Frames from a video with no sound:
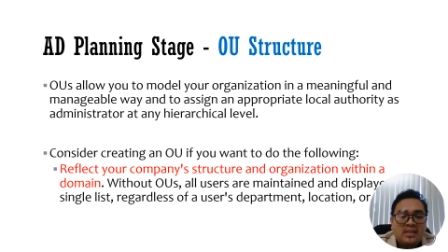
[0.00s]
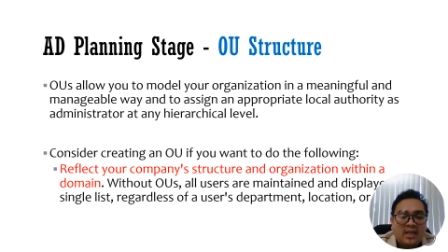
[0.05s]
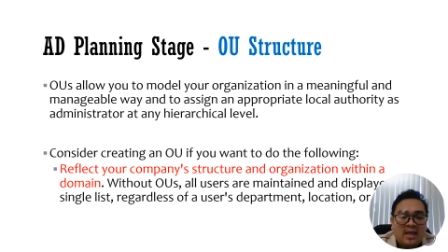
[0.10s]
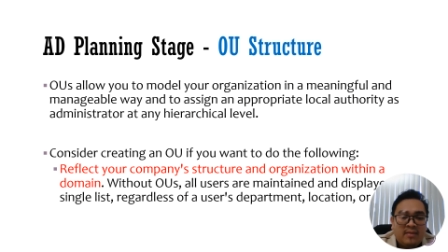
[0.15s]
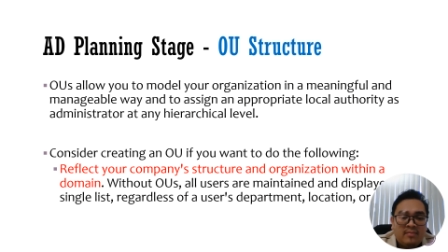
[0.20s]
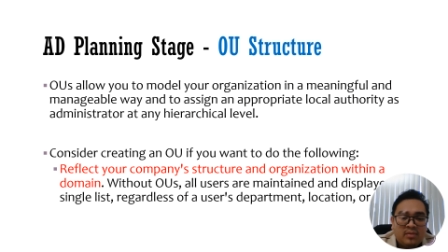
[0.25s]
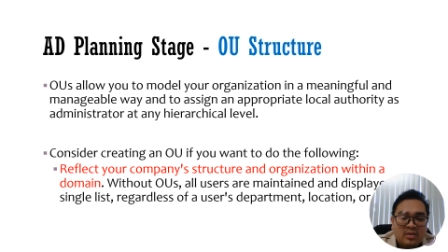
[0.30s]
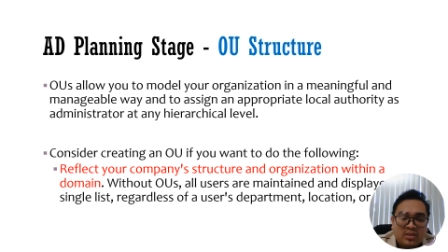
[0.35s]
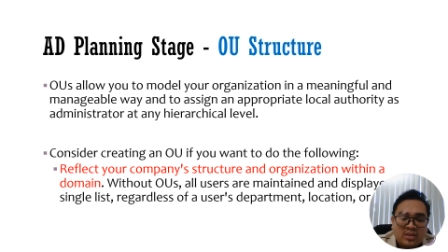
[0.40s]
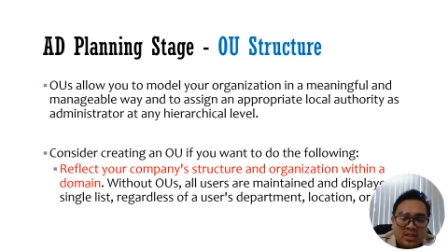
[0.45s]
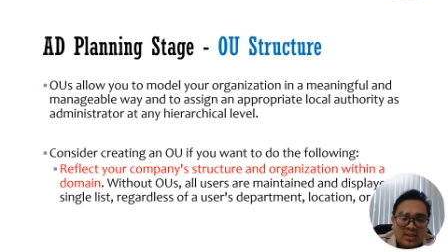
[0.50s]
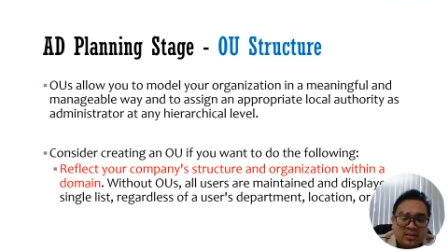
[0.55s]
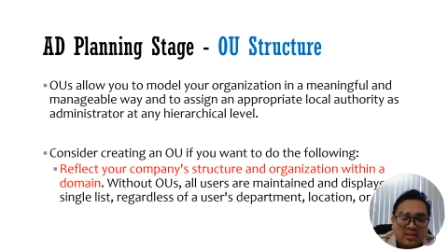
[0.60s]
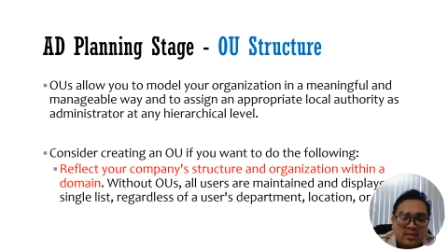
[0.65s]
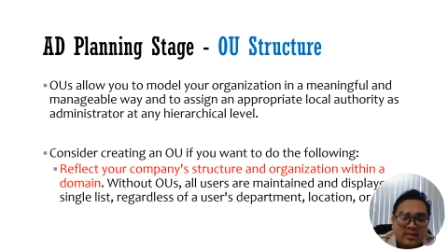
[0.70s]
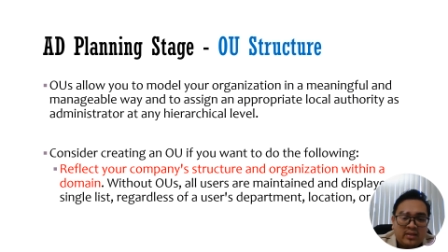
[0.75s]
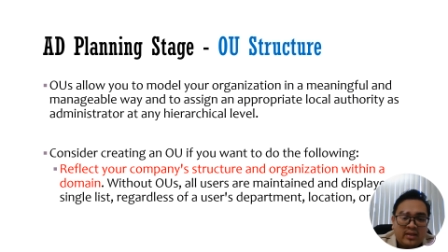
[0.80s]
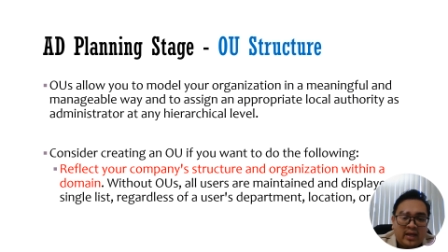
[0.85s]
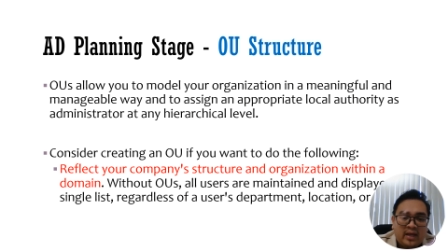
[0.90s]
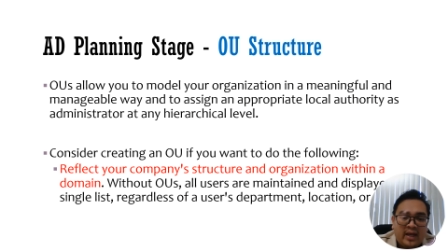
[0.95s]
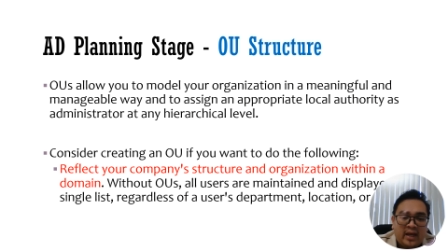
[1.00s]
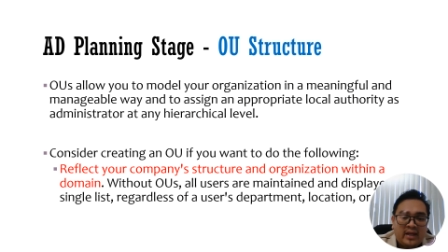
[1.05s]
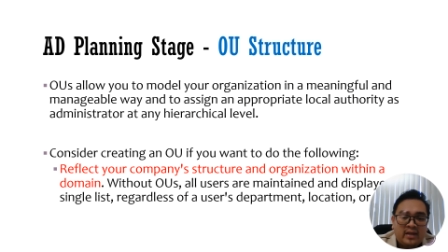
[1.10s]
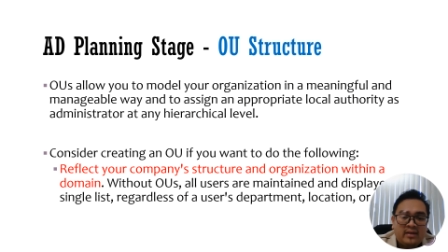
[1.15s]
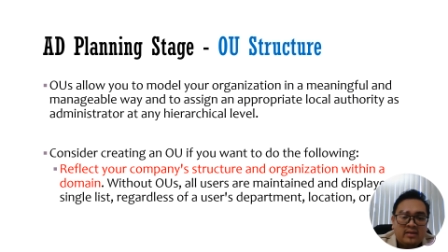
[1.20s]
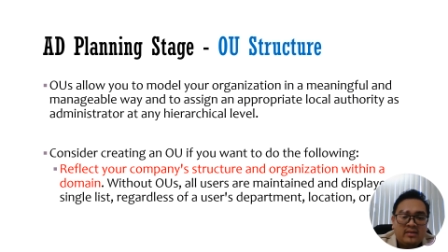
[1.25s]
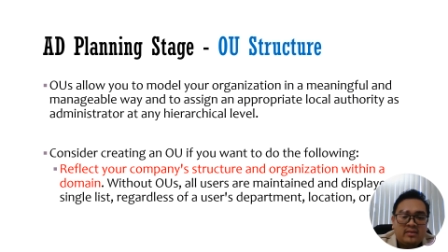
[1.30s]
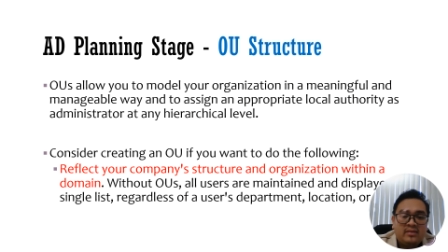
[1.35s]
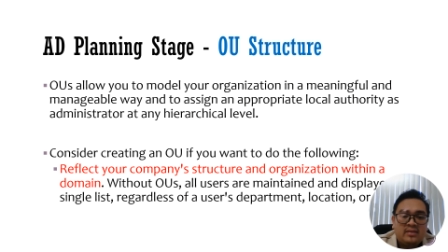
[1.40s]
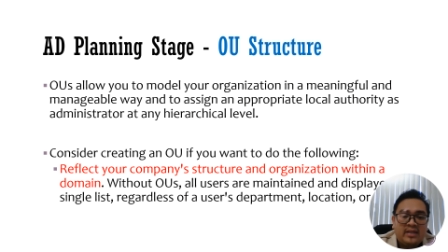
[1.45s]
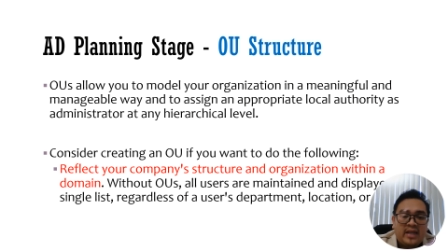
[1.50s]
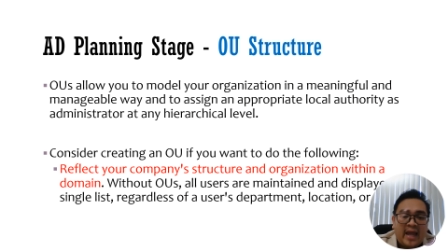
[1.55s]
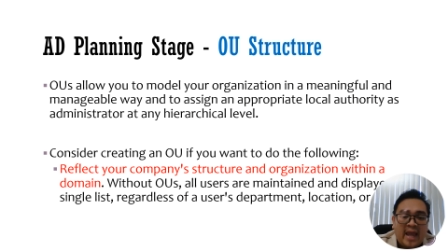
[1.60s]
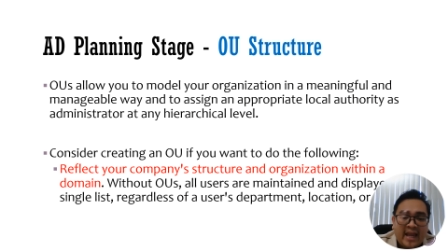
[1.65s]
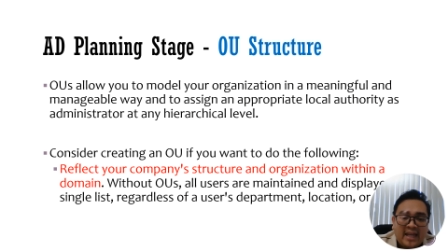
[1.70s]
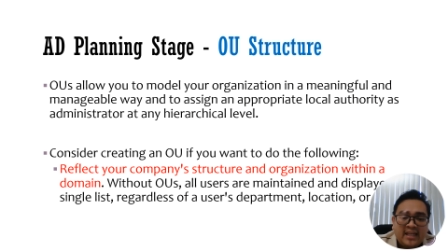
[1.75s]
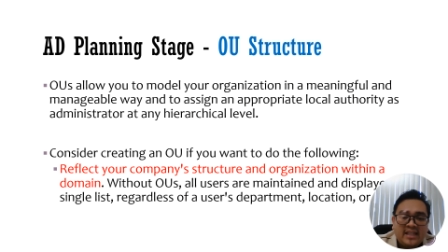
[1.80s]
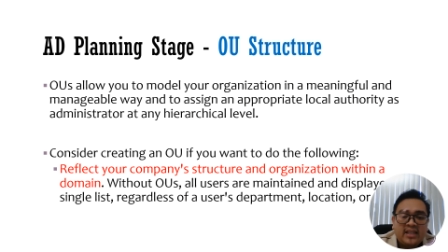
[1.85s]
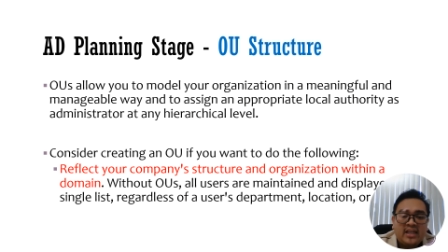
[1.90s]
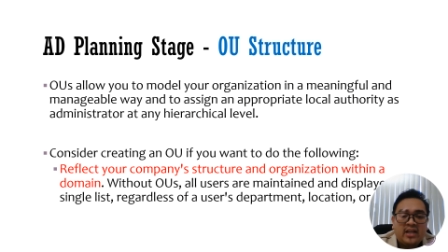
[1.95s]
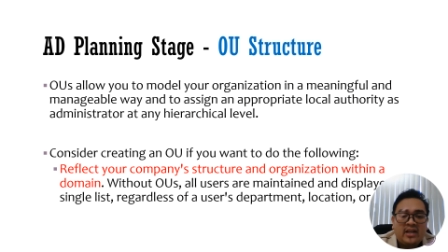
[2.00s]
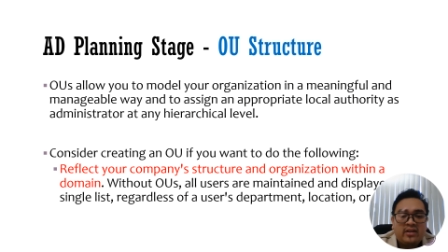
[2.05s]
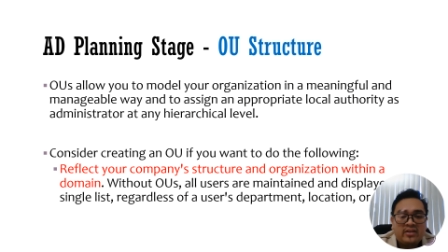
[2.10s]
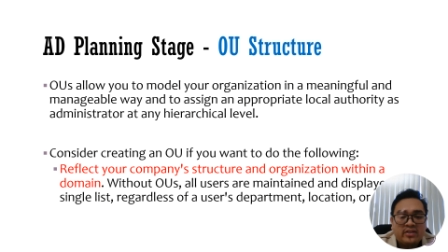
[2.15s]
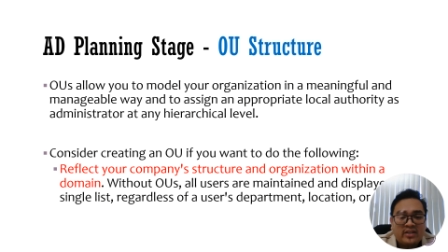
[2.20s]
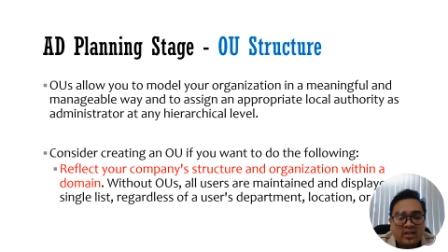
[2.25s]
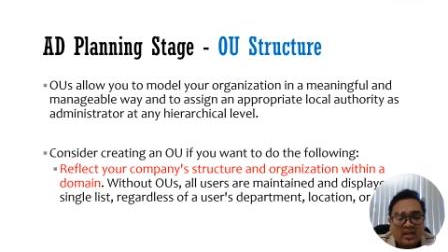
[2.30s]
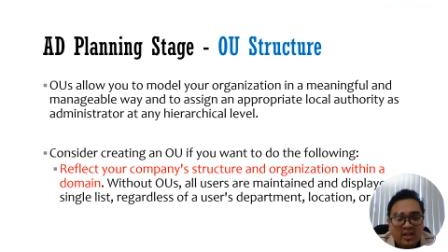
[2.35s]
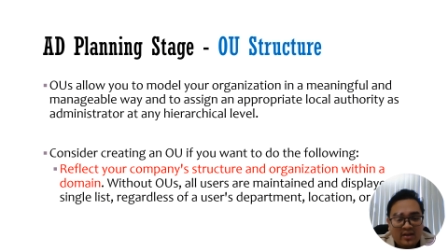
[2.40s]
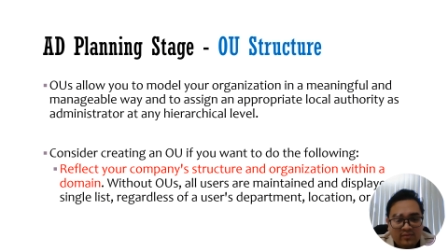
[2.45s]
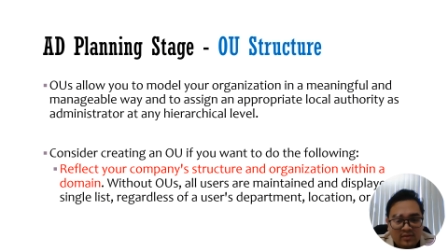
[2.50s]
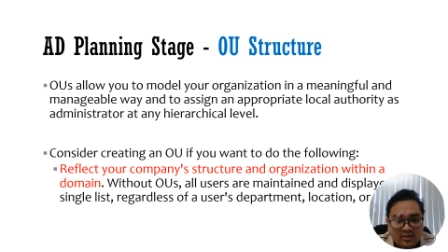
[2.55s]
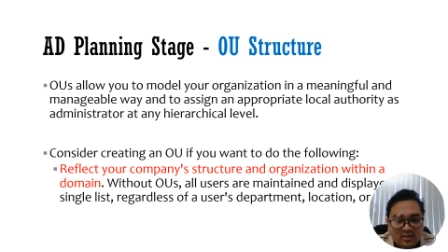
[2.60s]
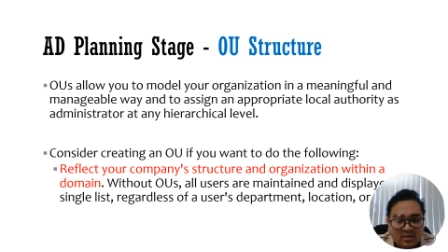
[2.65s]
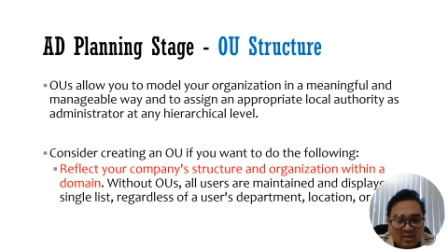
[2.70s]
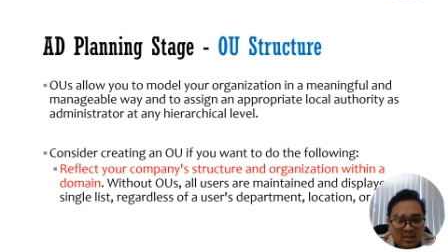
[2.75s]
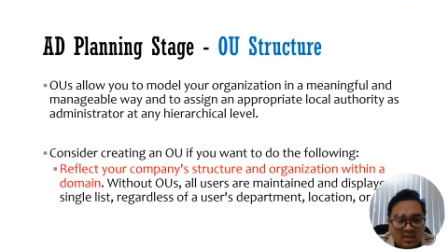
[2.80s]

administrator at any hierarchy level.